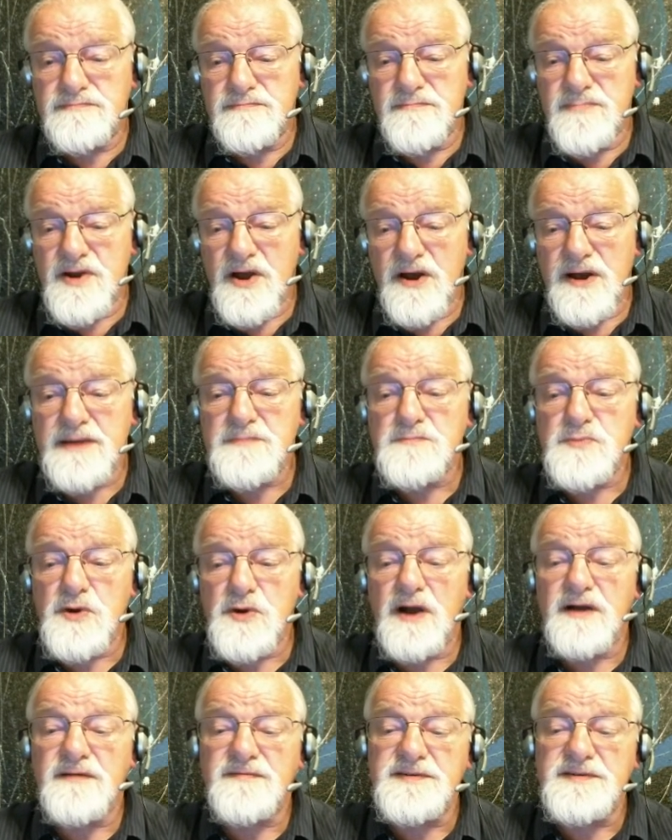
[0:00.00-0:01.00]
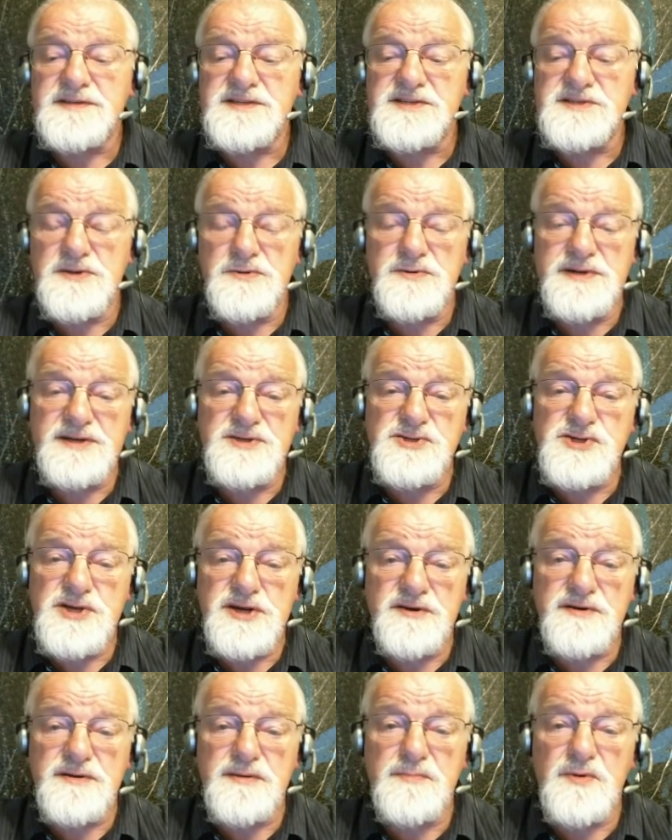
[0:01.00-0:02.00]
nonprofits doing
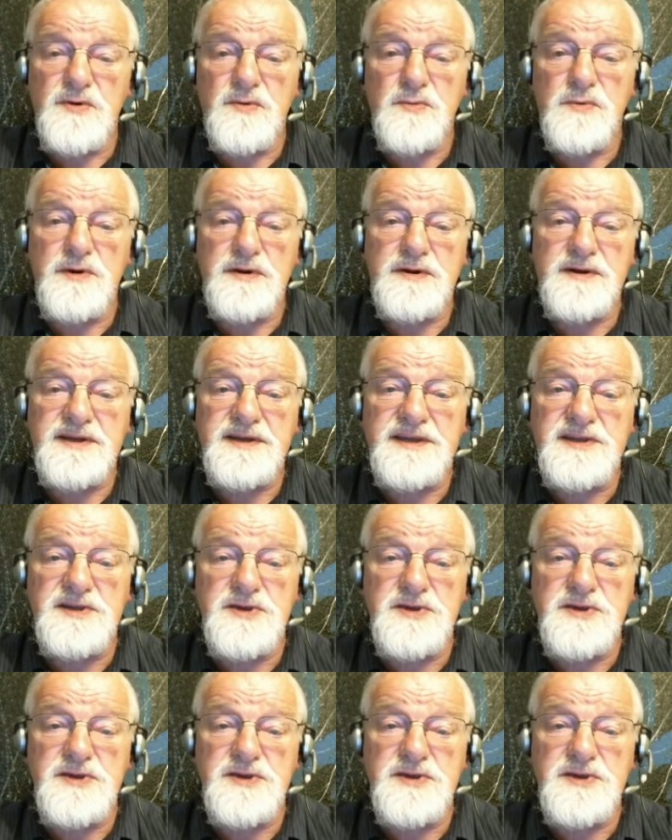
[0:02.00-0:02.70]
charitable work